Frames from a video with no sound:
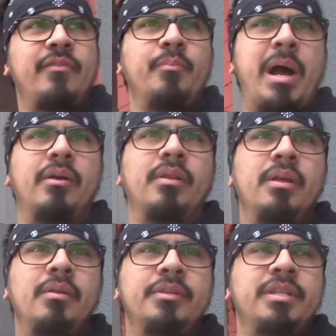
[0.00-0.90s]

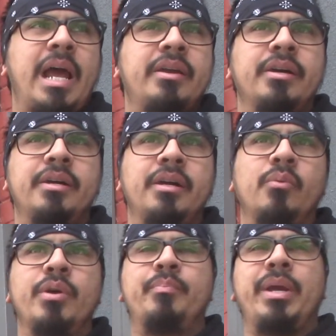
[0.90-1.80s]
It's like
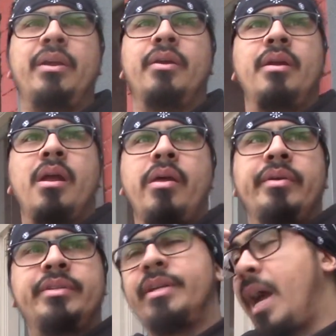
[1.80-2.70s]
when Peter
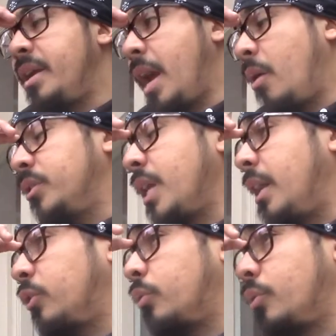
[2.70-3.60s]
denied
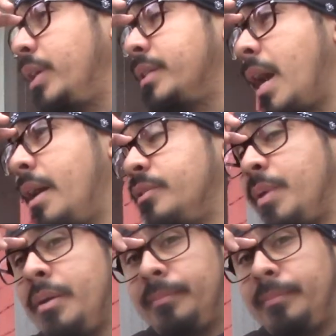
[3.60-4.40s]
Yahushua 3 times, man.